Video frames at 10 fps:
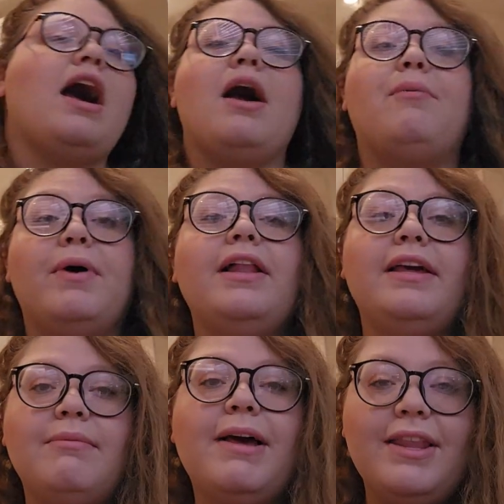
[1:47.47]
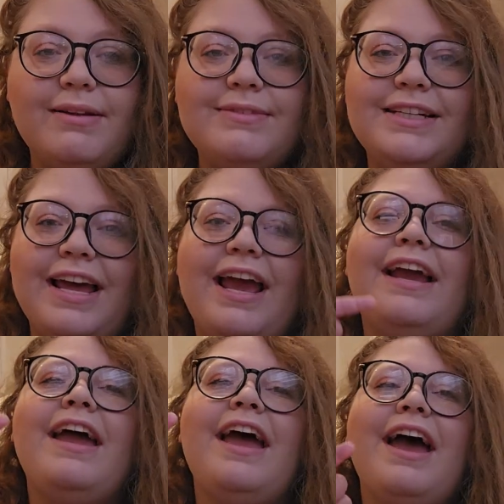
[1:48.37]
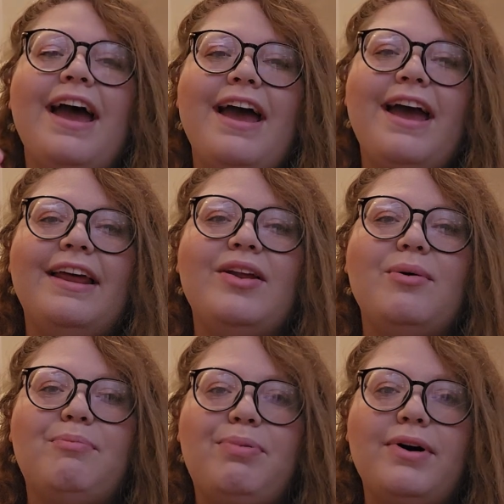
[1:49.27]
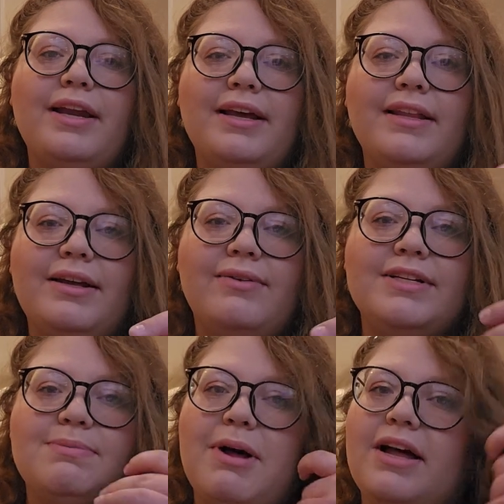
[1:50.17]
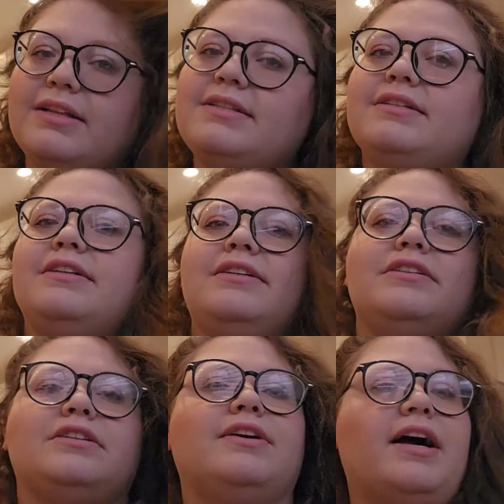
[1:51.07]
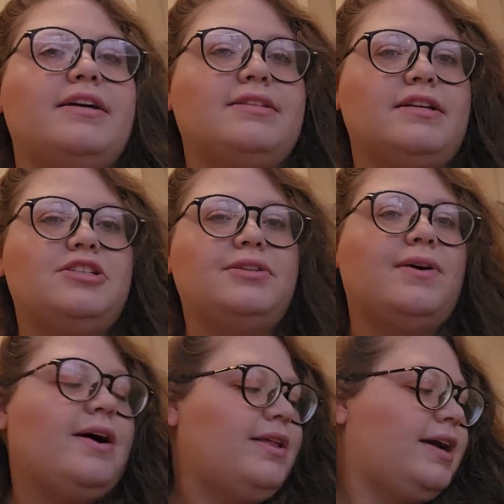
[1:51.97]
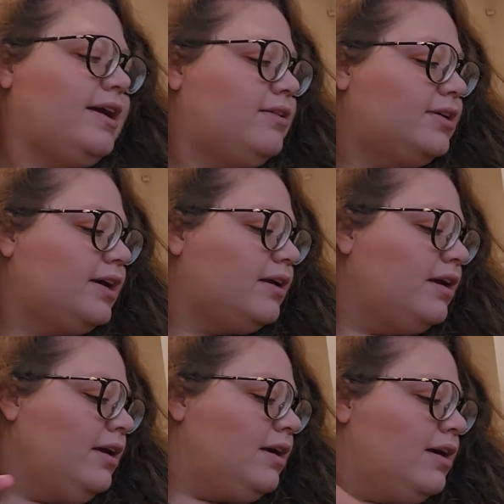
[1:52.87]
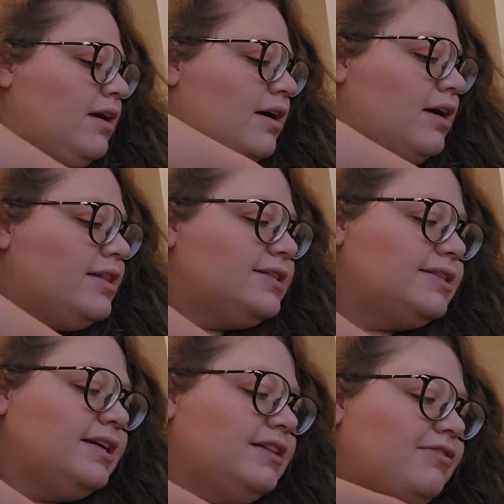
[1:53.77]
I will email them today and put in their response to you guys, let you know how they handled it. Uh, this is like